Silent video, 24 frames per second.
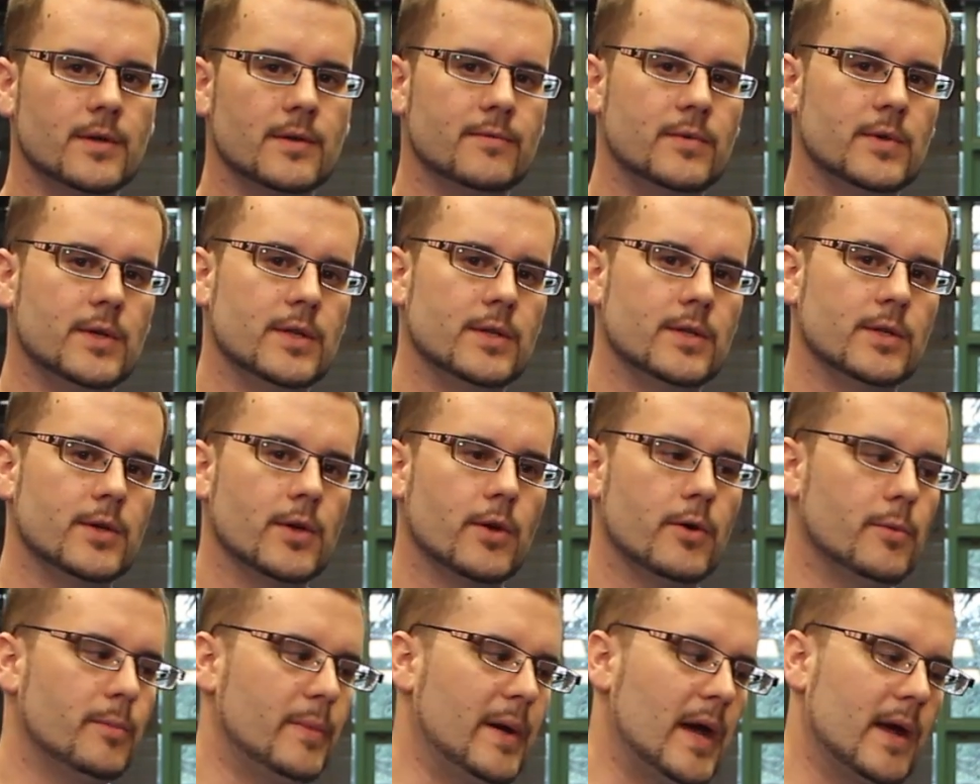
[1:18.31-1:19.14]
If you need to
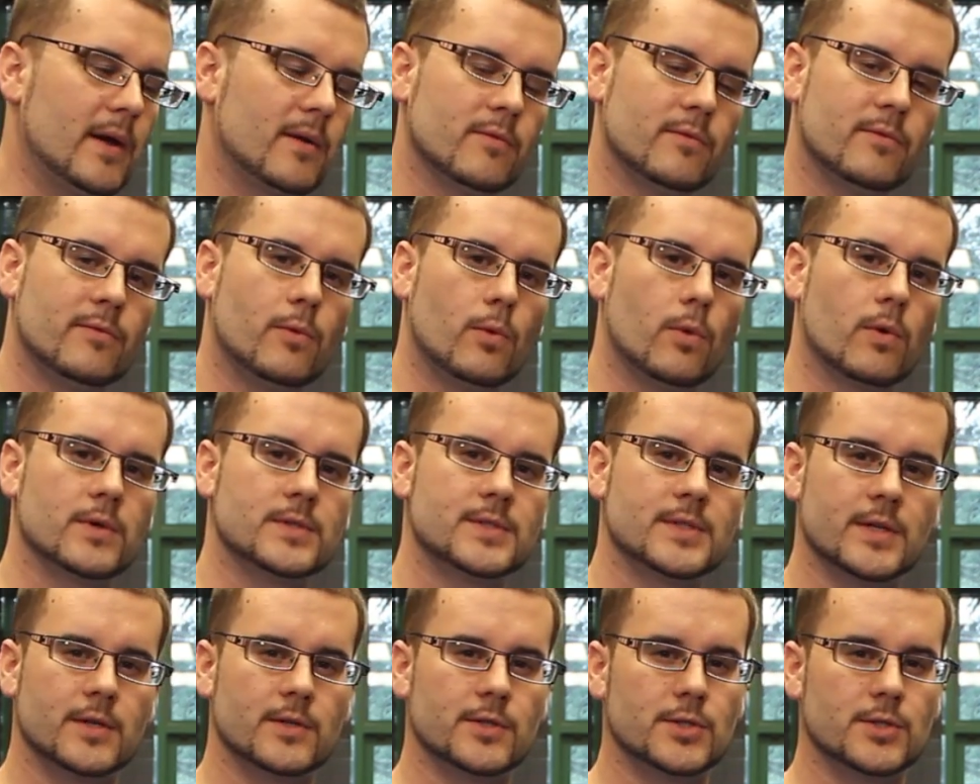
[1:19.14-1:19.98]
go back and forth,
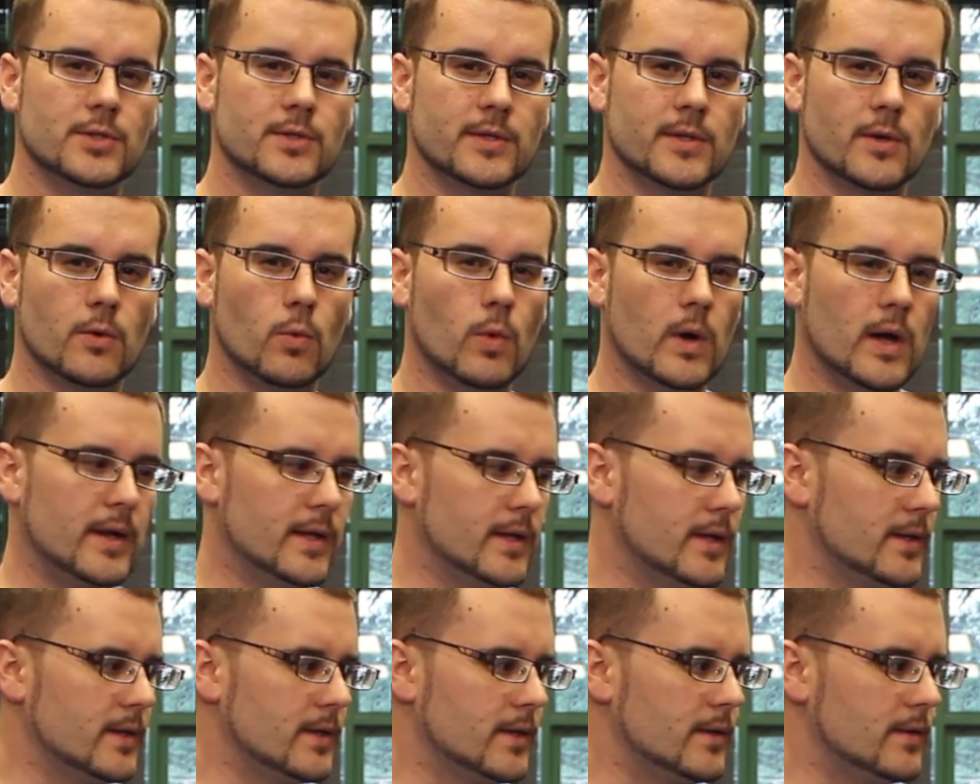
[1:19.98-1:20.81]
say you're shooting a
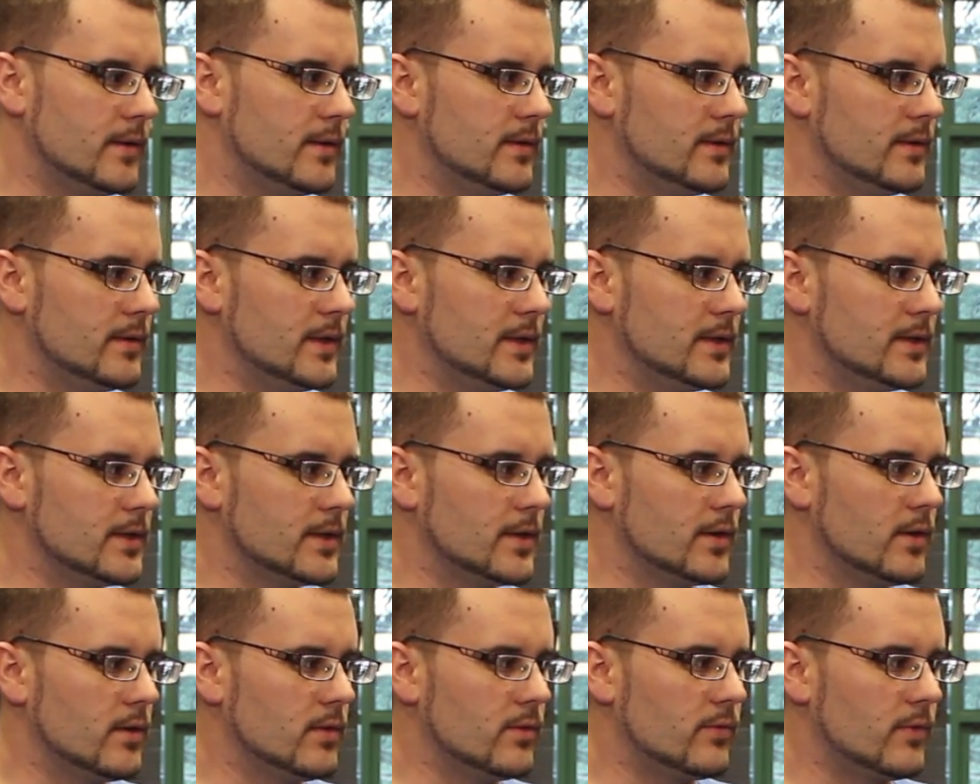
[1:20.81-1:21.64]
wedding and need to
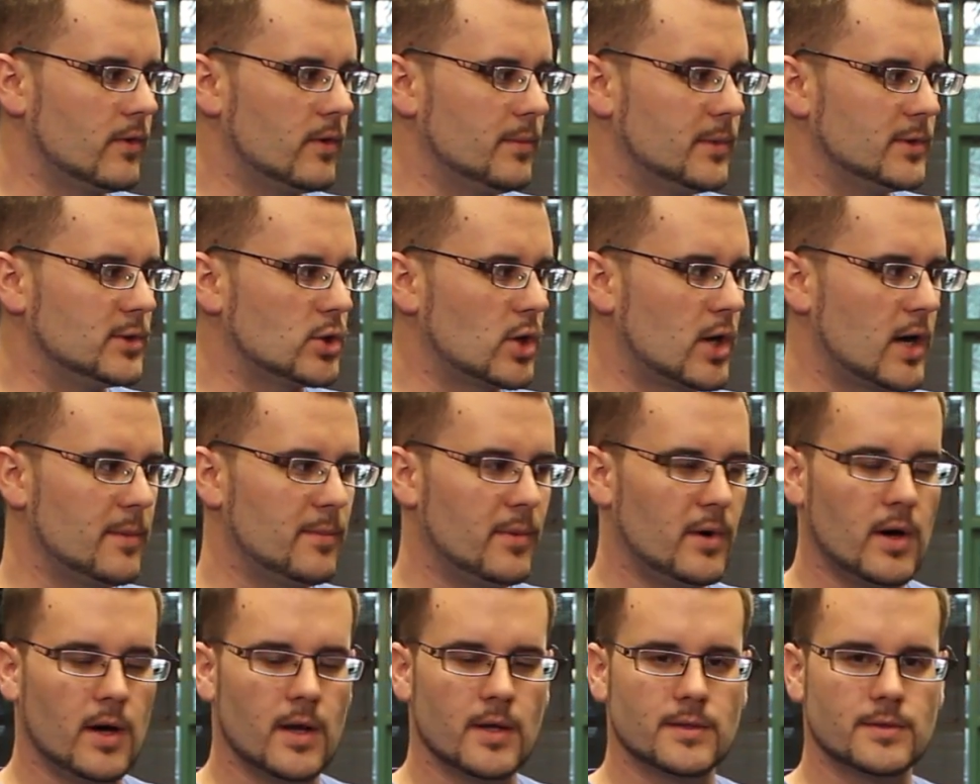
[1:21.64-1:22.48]
go from a
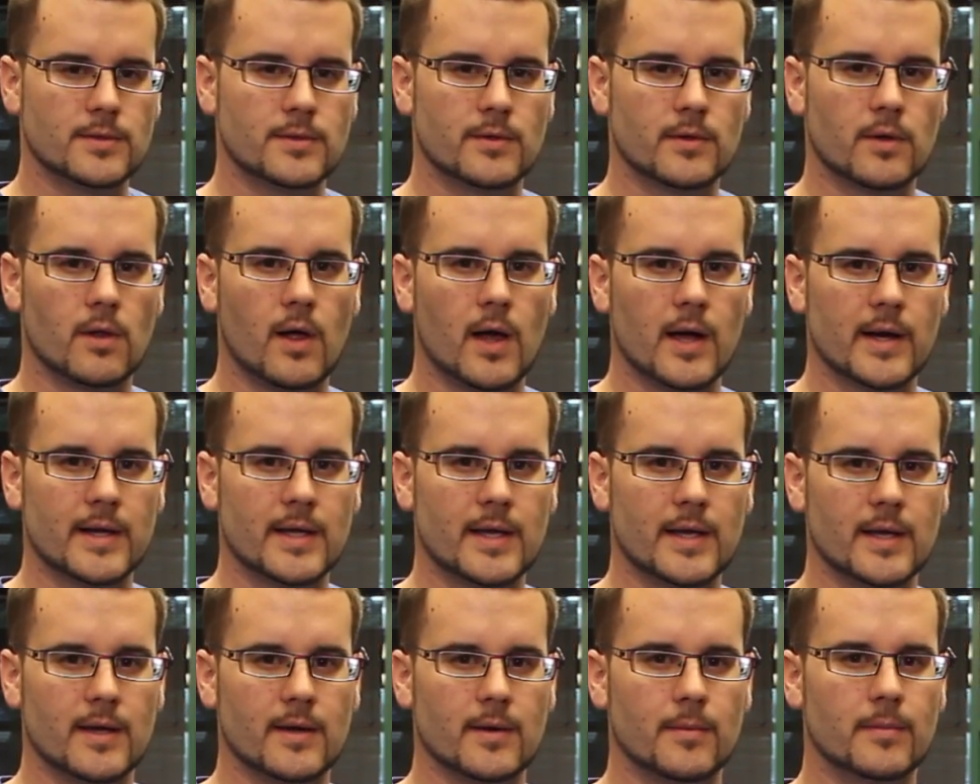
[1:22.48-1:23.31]
tripod to the
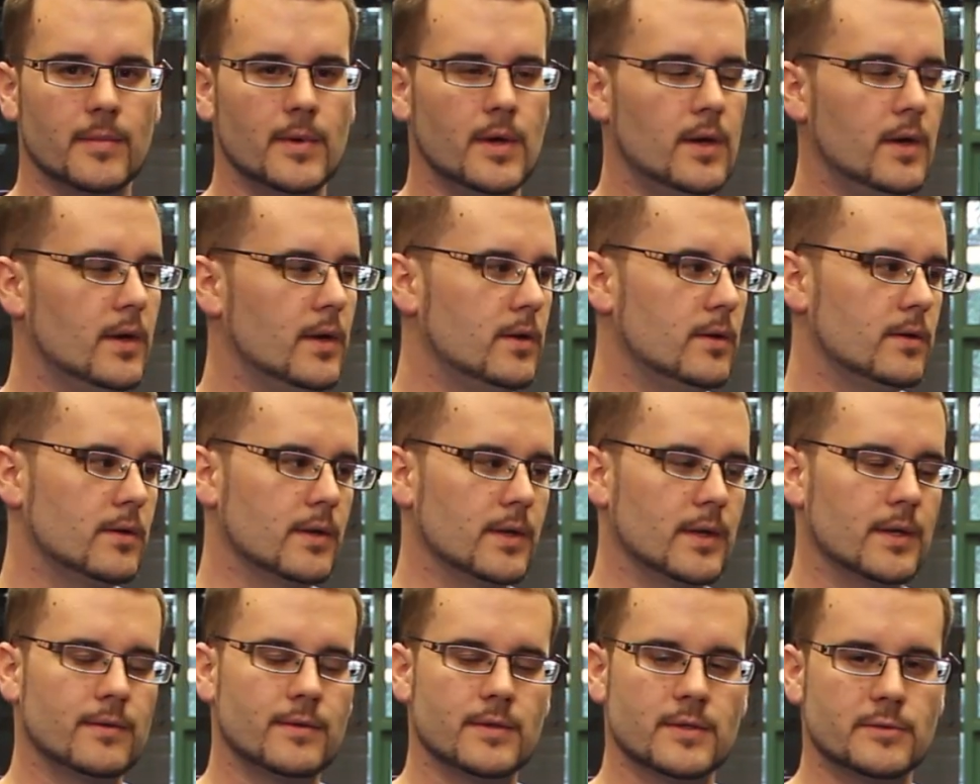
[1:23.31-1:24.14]
Glidecam, you can
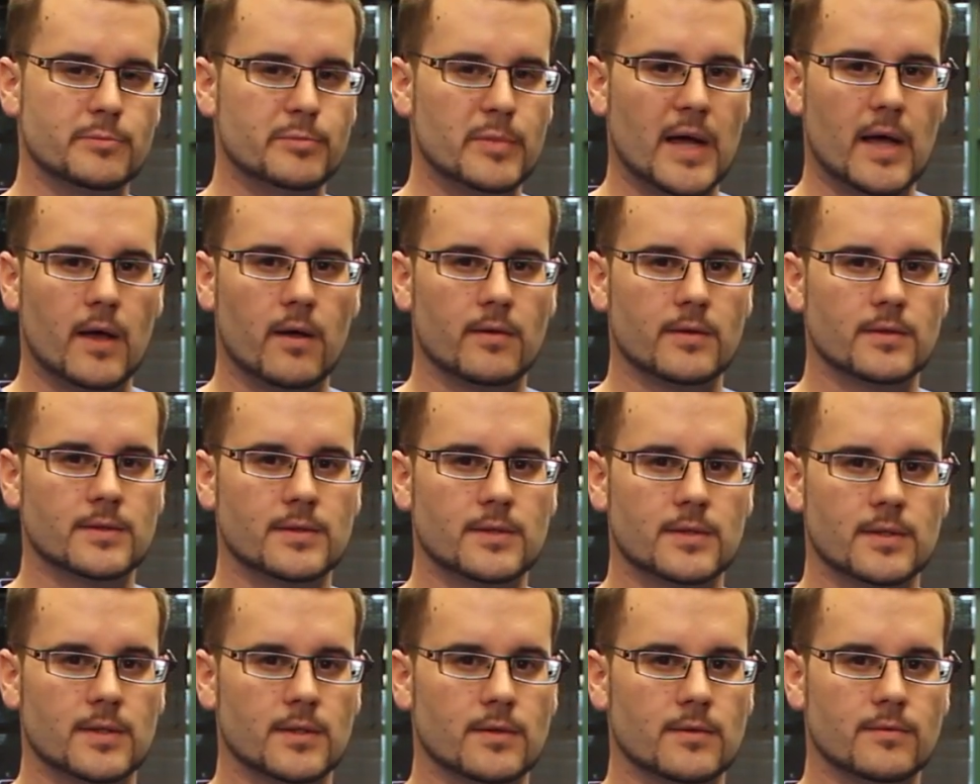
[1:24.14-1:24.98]
get this
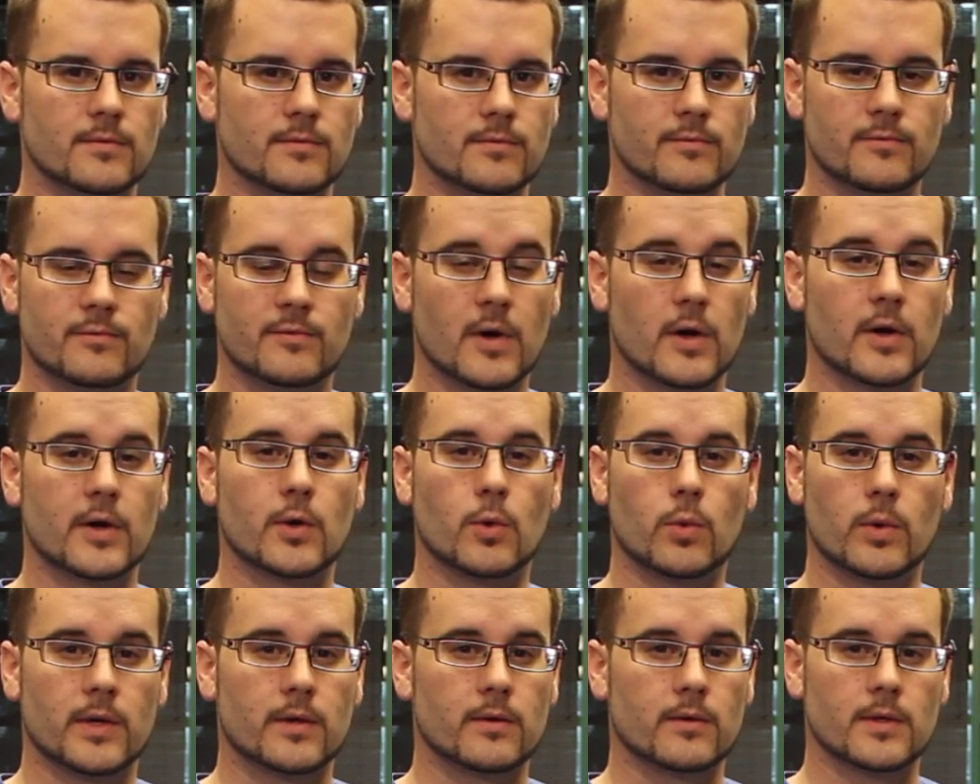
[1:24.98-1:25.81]
balanced in very
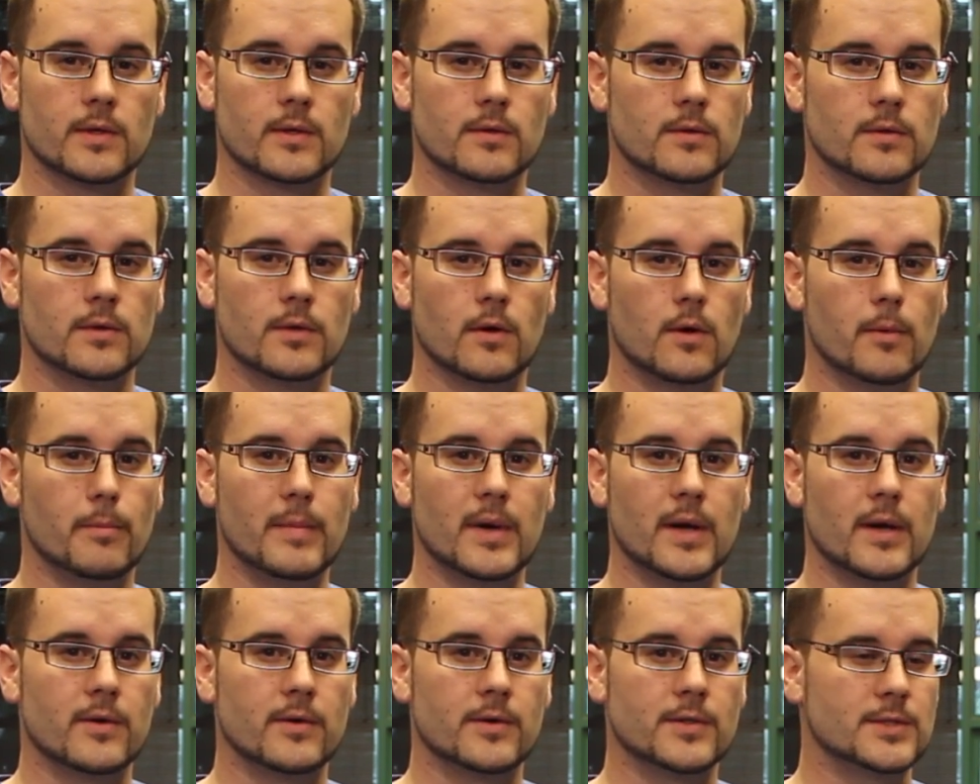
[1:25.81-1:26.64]
quickly, a
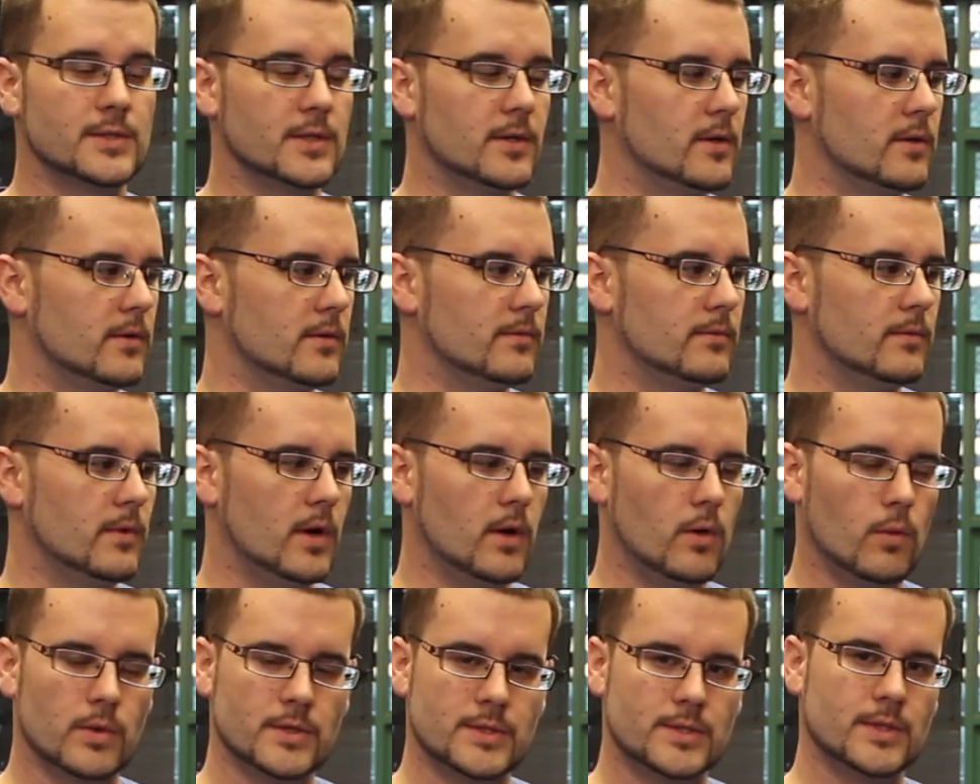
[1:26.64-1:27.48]
minute or so
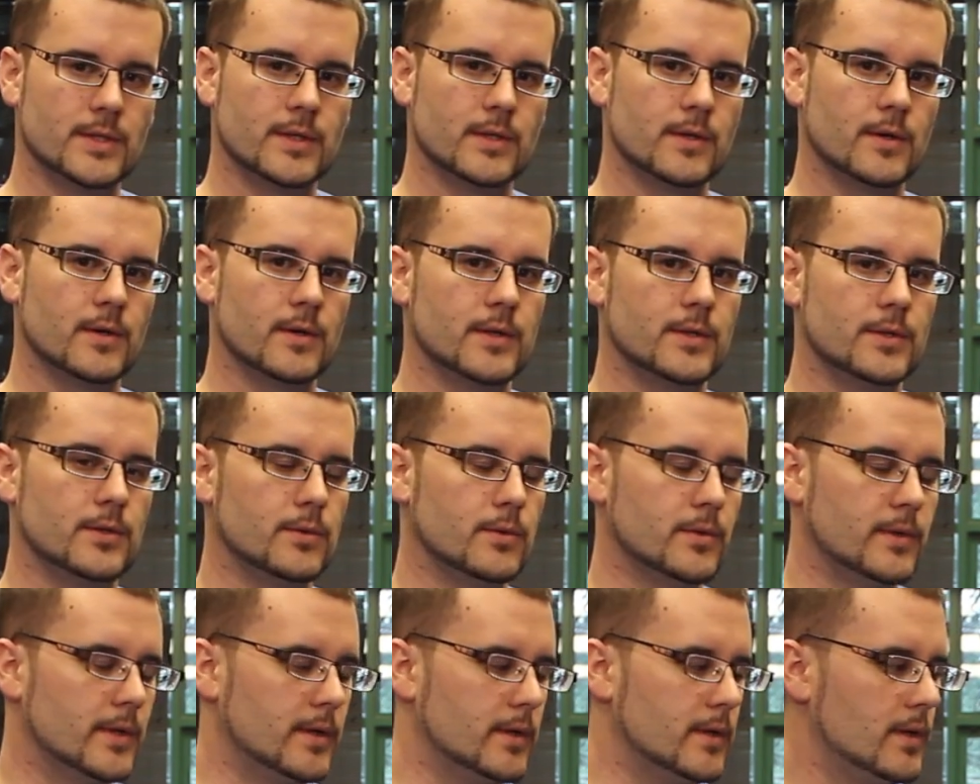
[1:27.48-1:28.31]
once you get good at
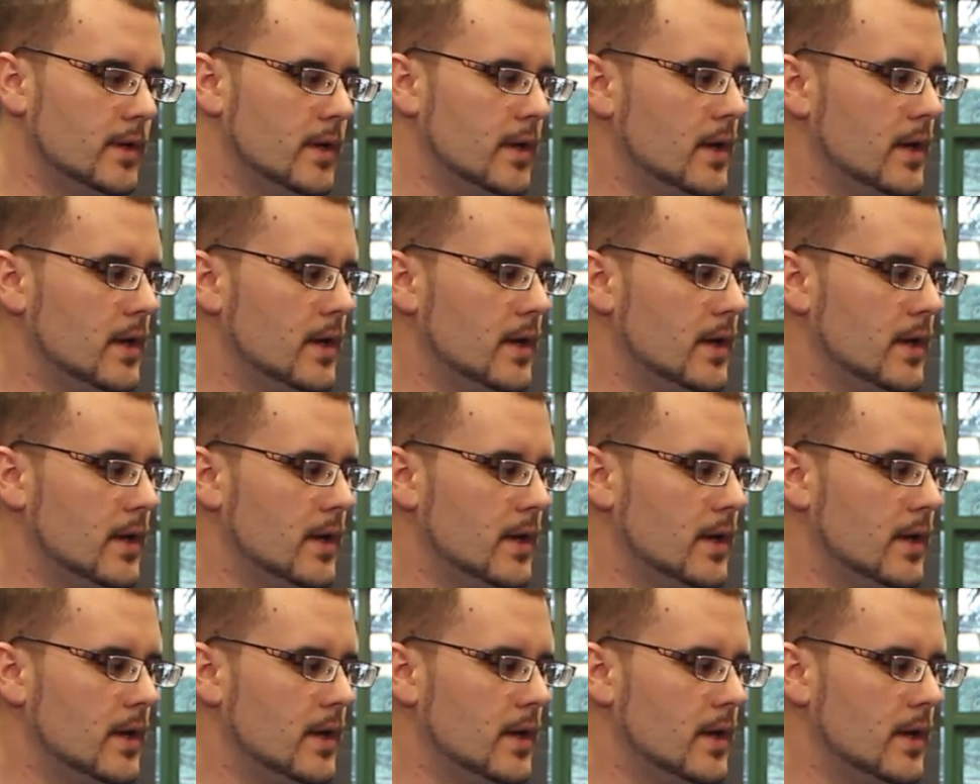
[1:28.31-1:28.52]
doing it.